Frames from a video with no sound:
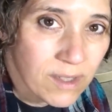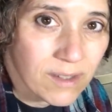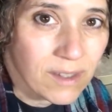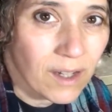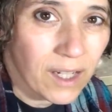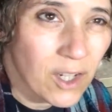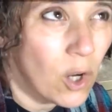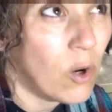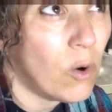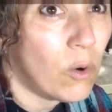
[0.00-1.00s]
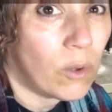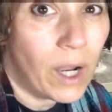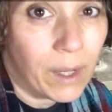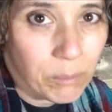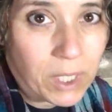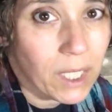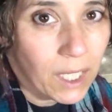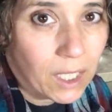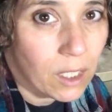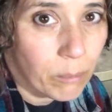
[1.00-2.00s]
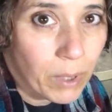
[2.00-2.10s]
since I know I'm going to end up